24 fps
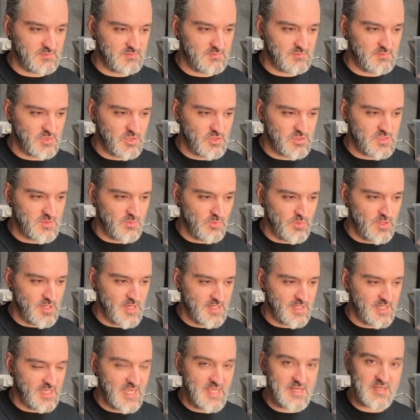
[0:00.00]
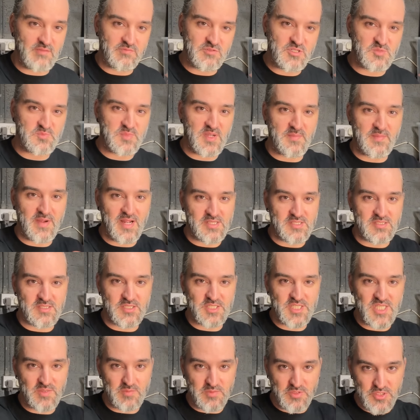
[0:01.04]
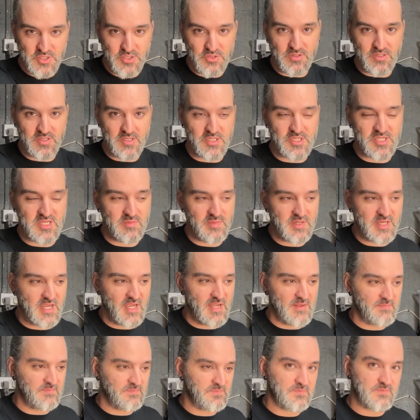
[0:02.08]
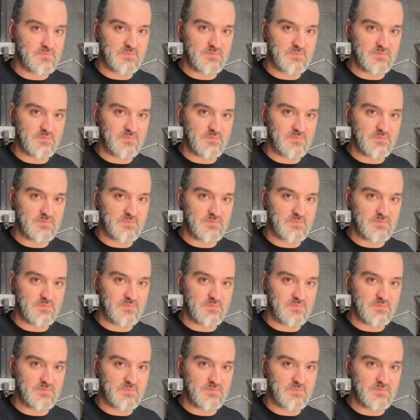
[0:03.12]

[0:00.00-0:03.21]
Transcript: We've got some work ahead. I've just been back to the gym and joined the gym again.